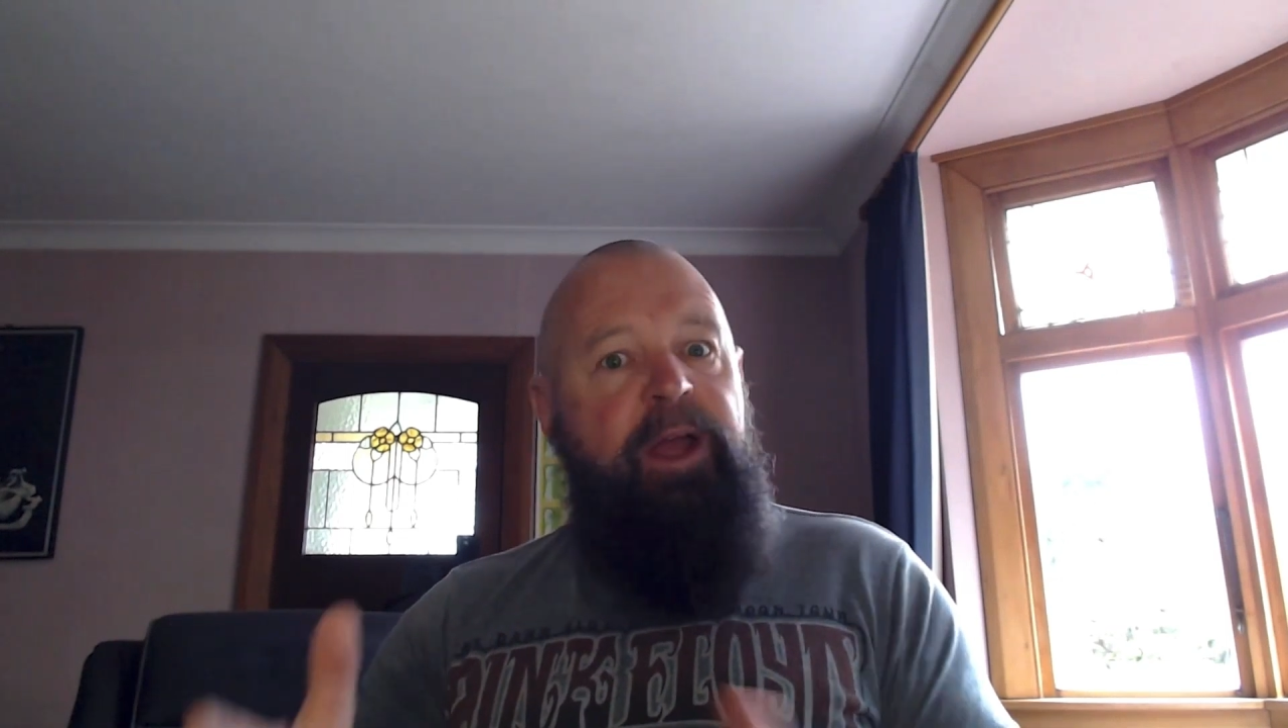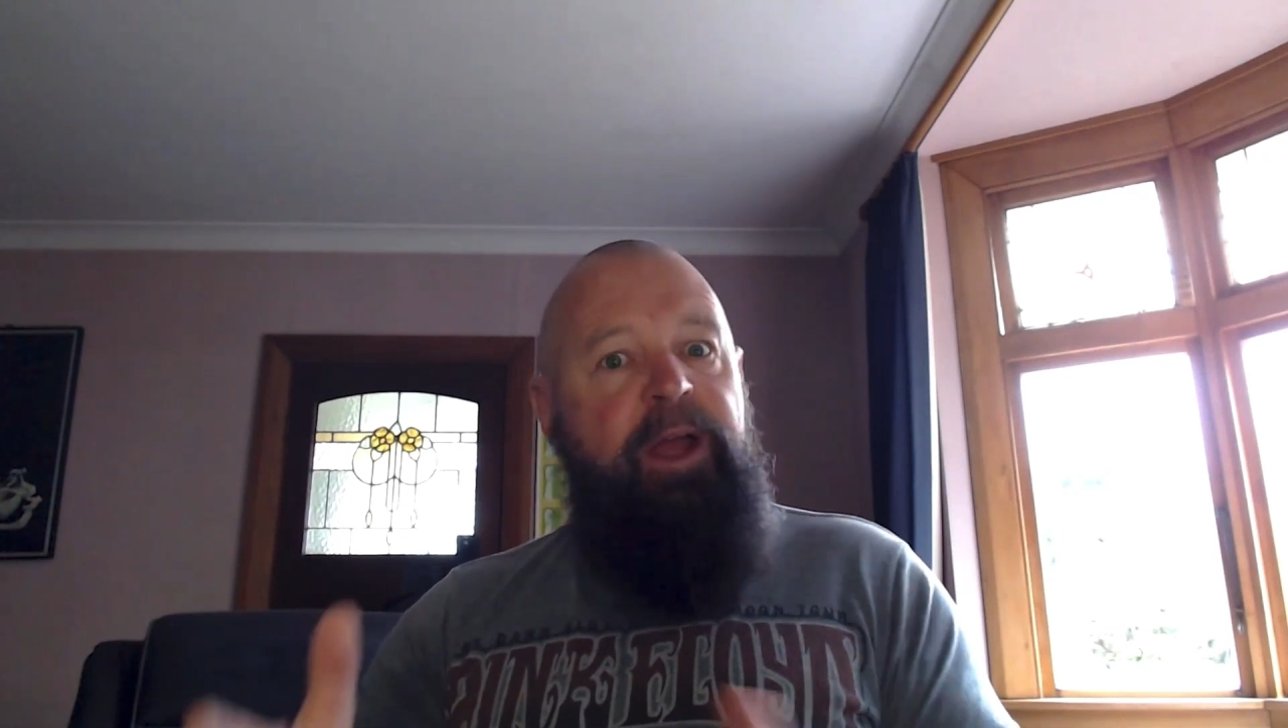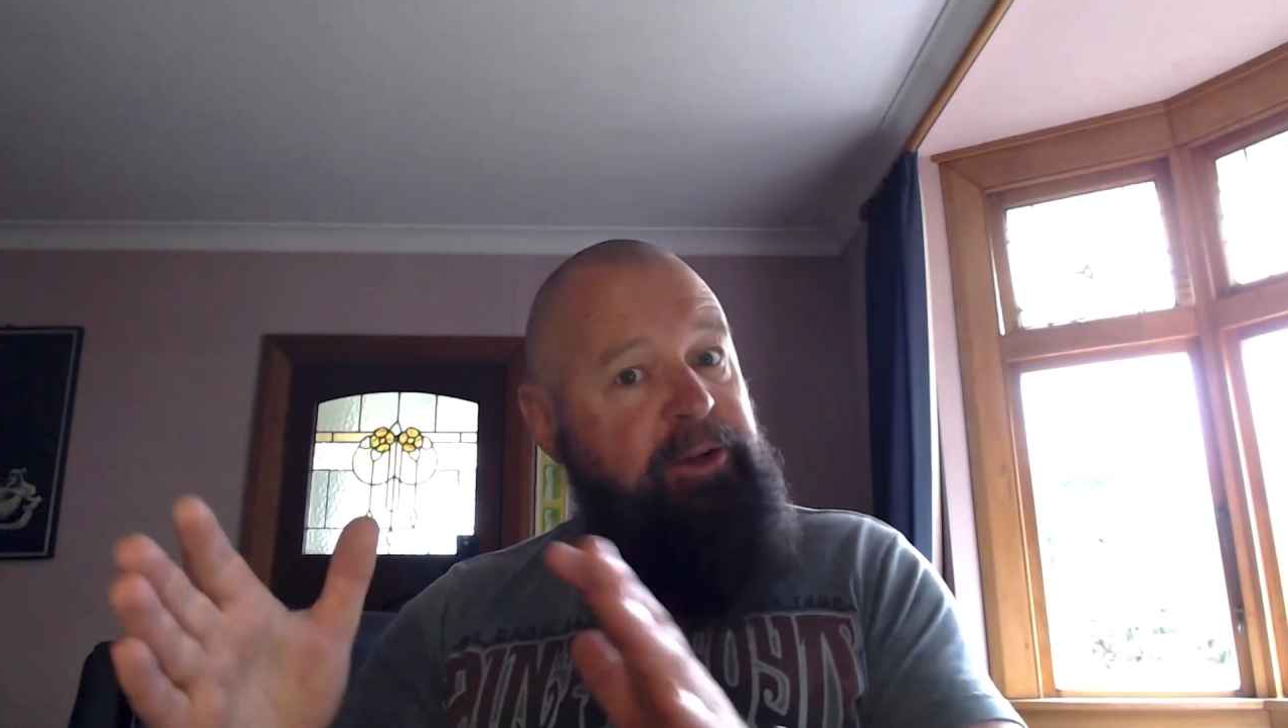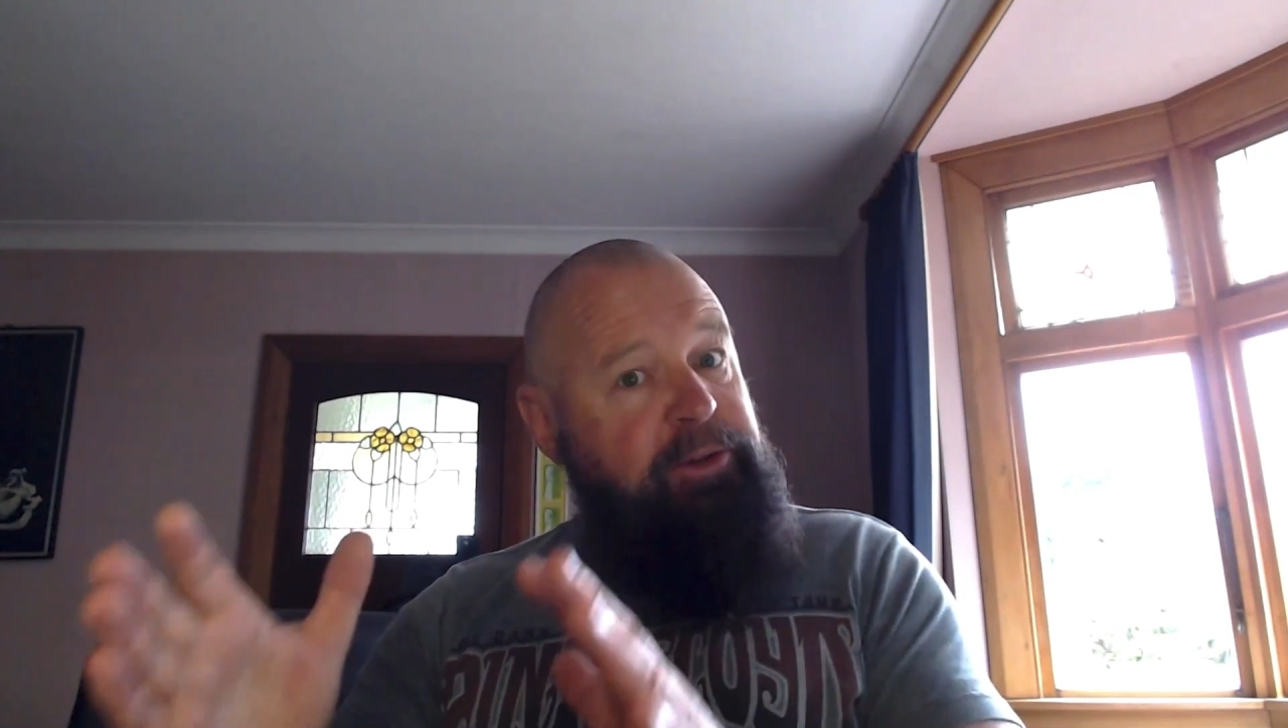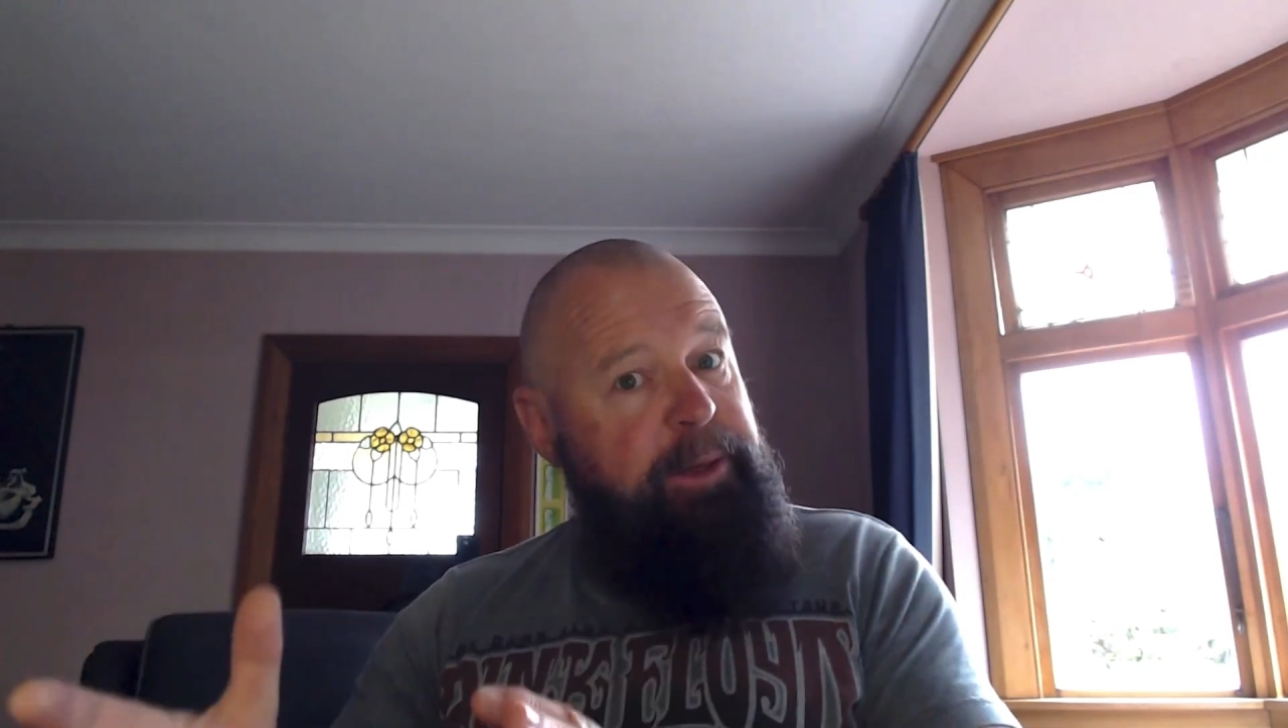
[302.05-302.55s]

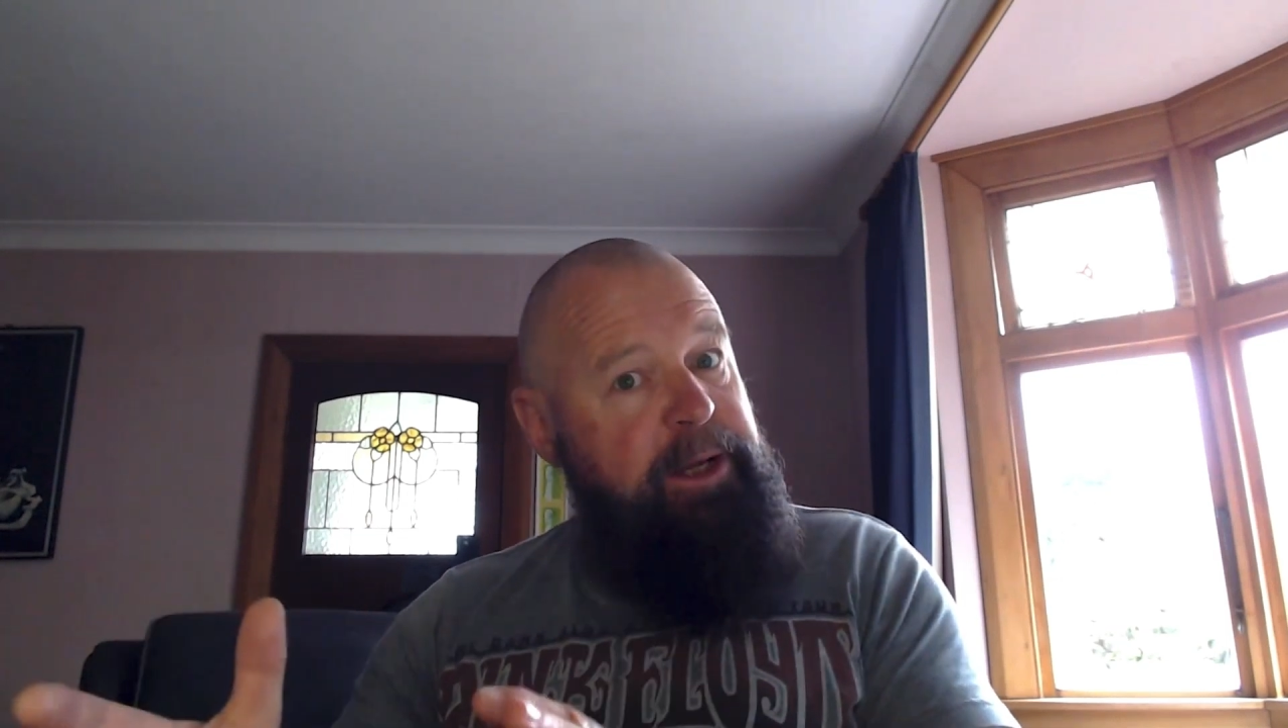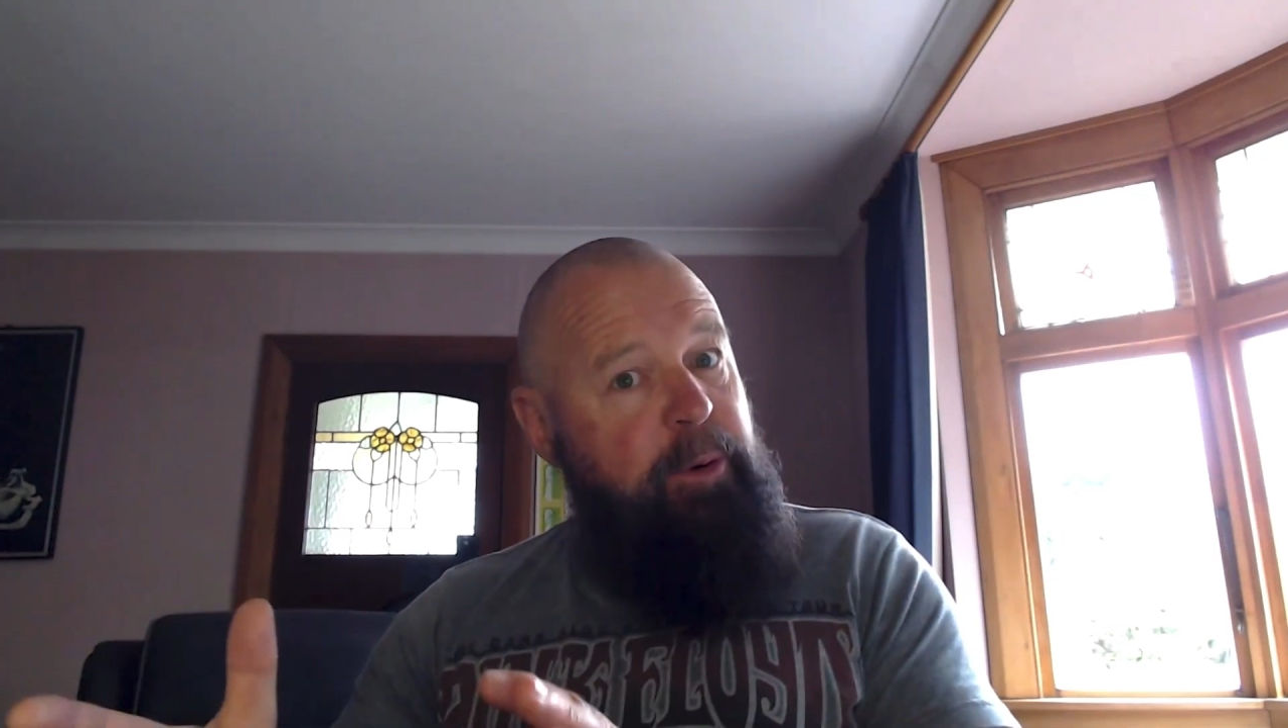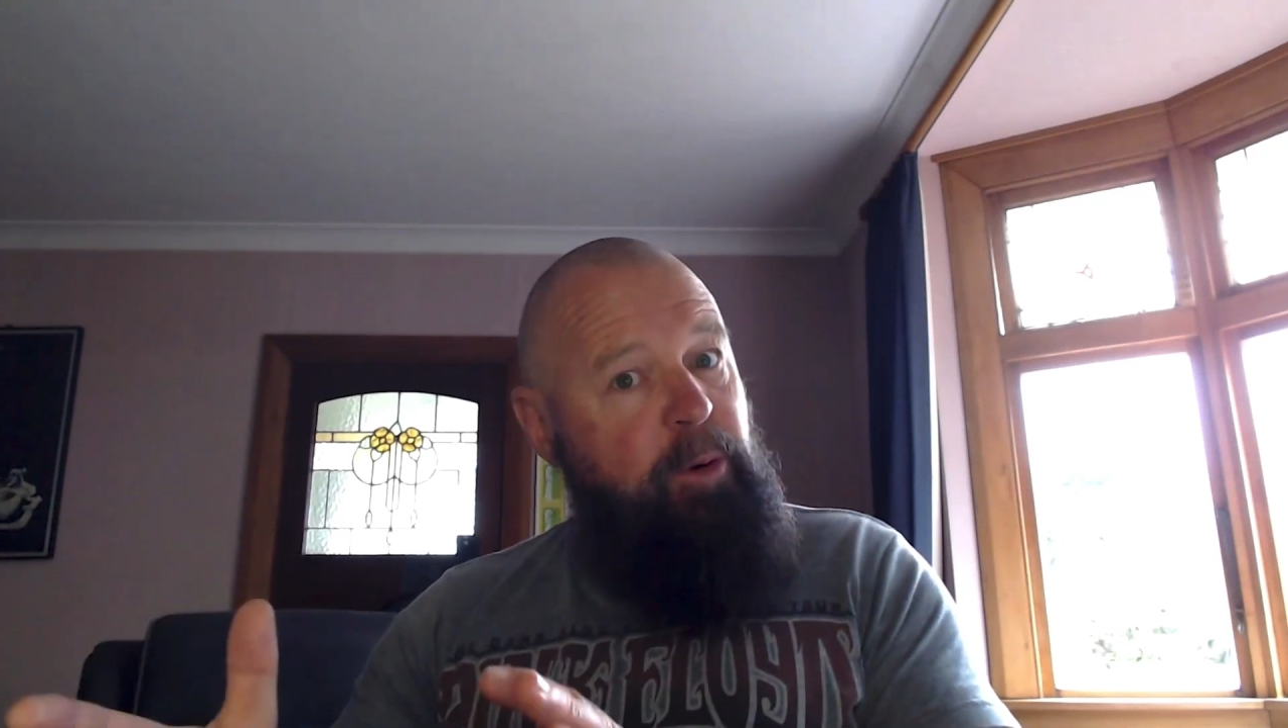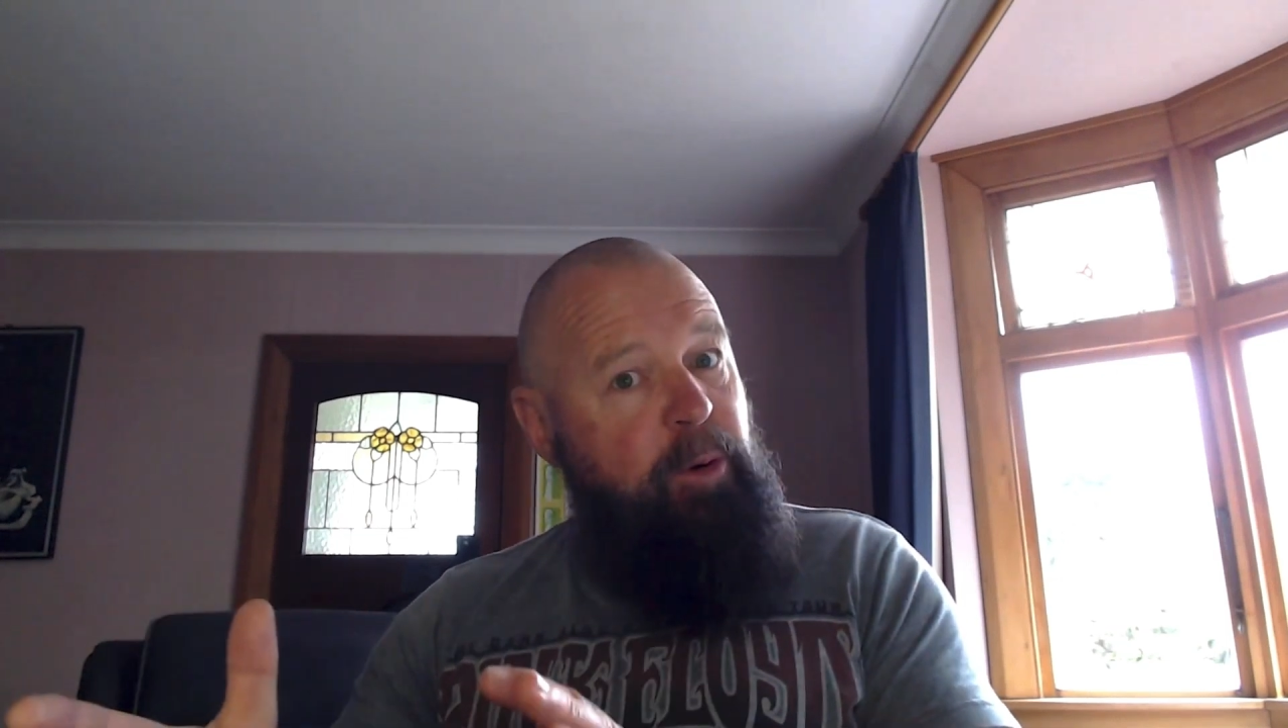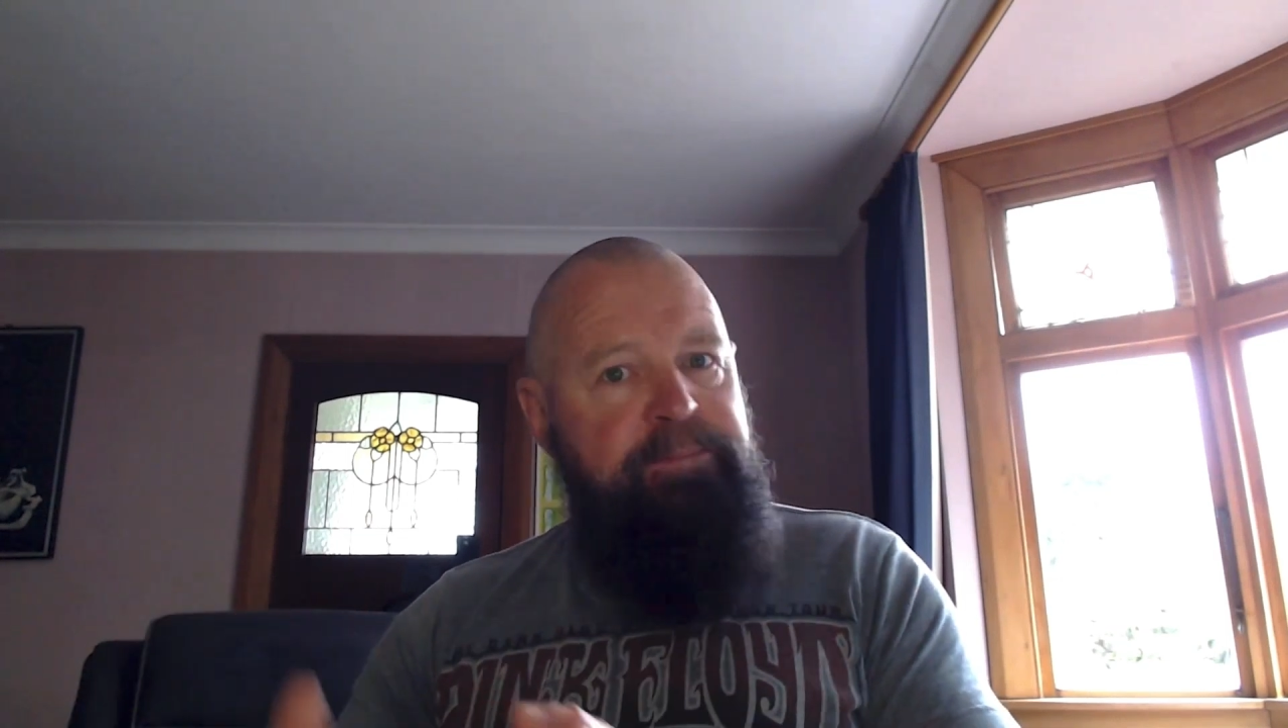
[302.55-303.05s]
that's your
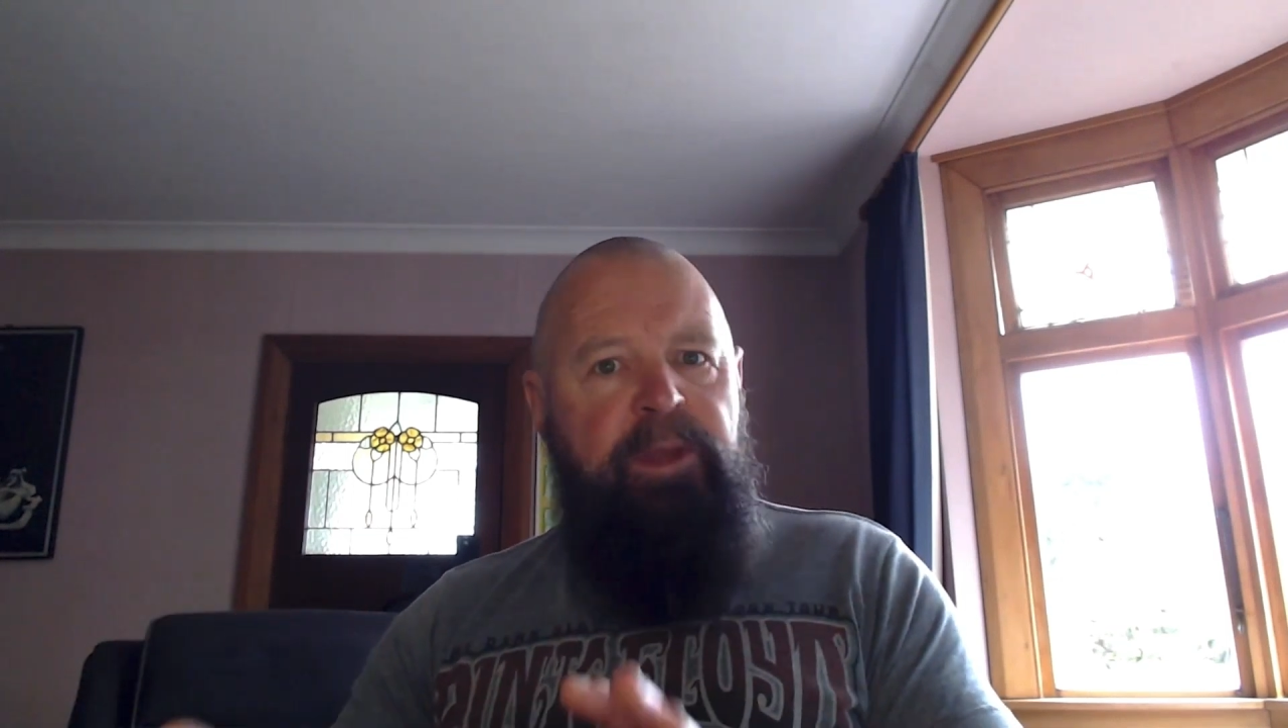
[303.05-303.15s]
people.